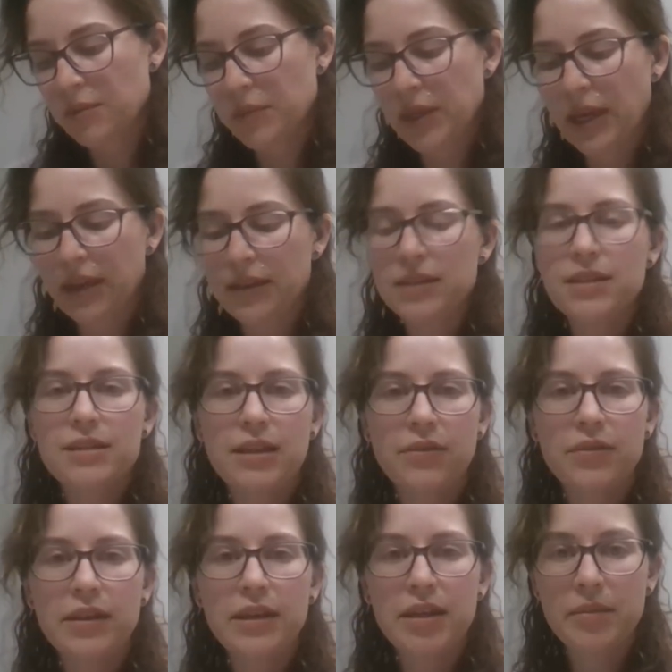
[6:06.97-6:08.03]
But yeah, this is
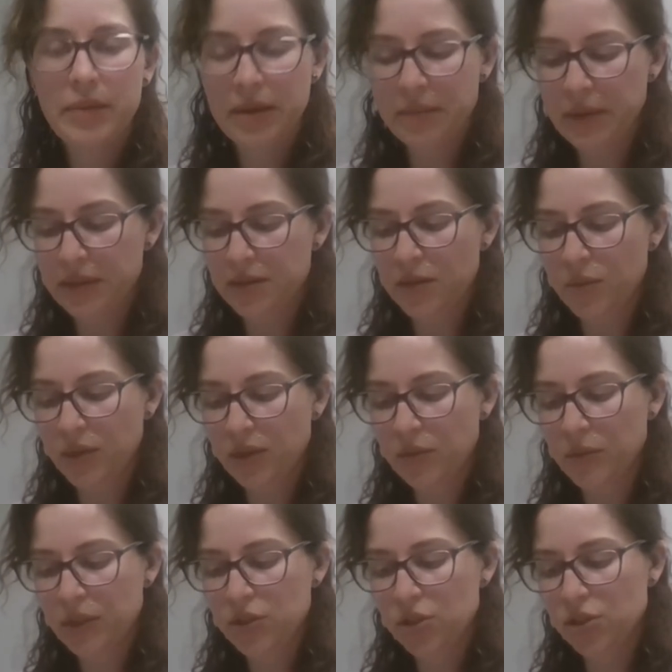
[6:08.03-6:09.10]
definitely gonna be a messy one,
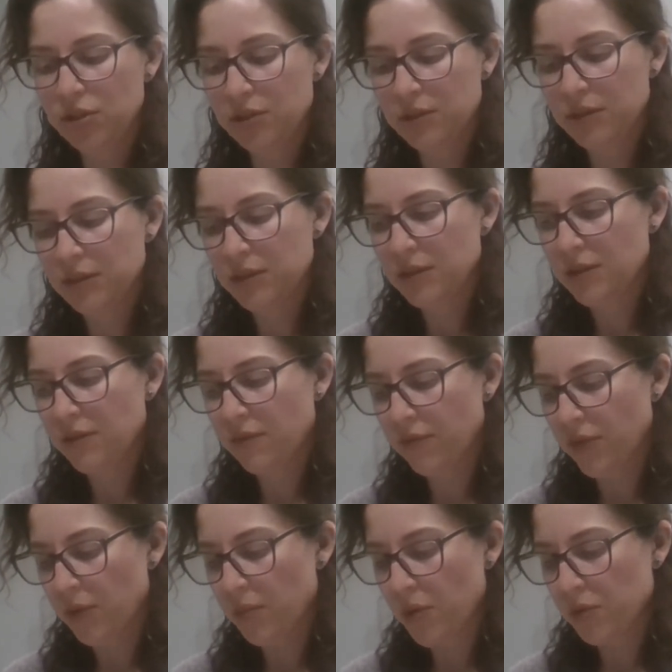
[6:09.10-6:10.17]
which
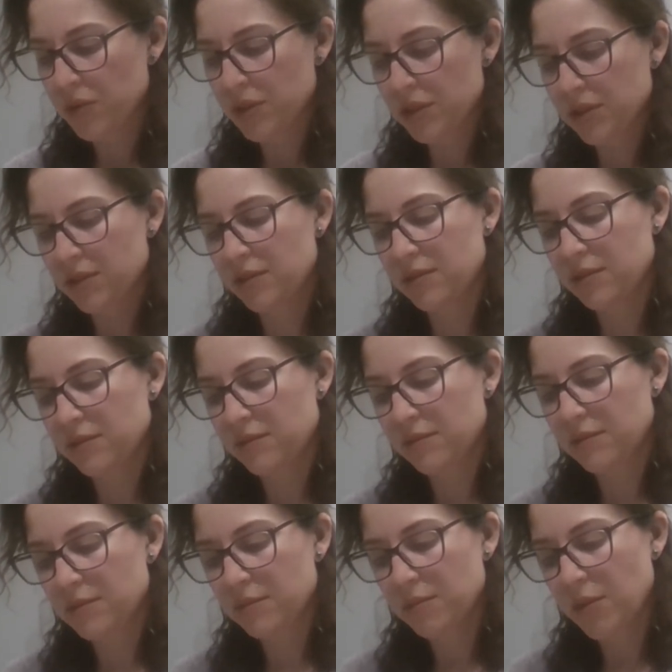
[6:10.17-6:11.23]
for
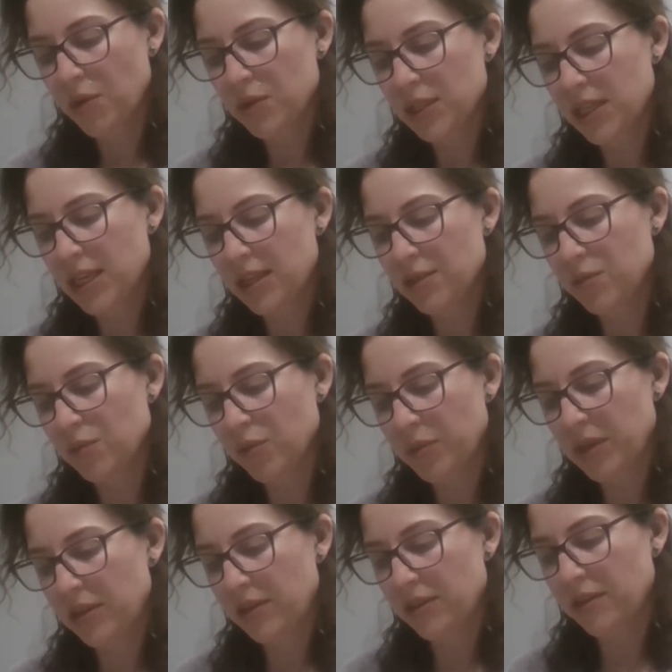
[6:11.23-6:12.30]
most kids will
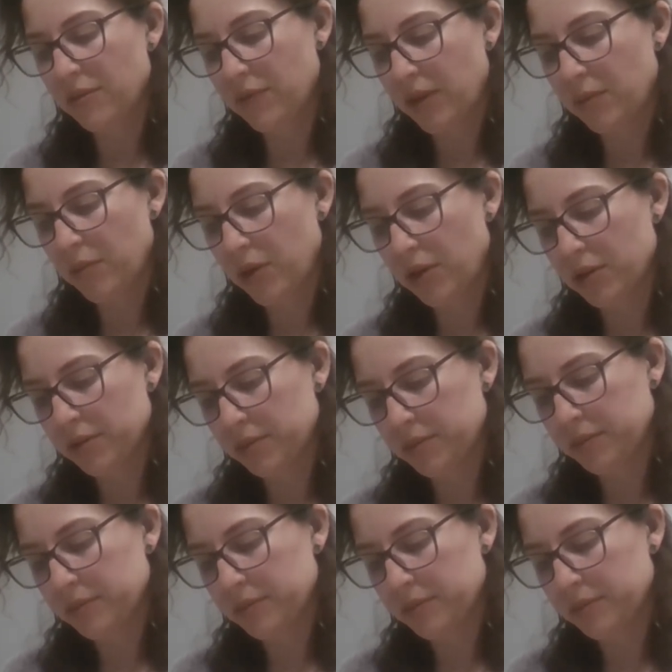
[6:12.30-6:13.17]
be the fun part.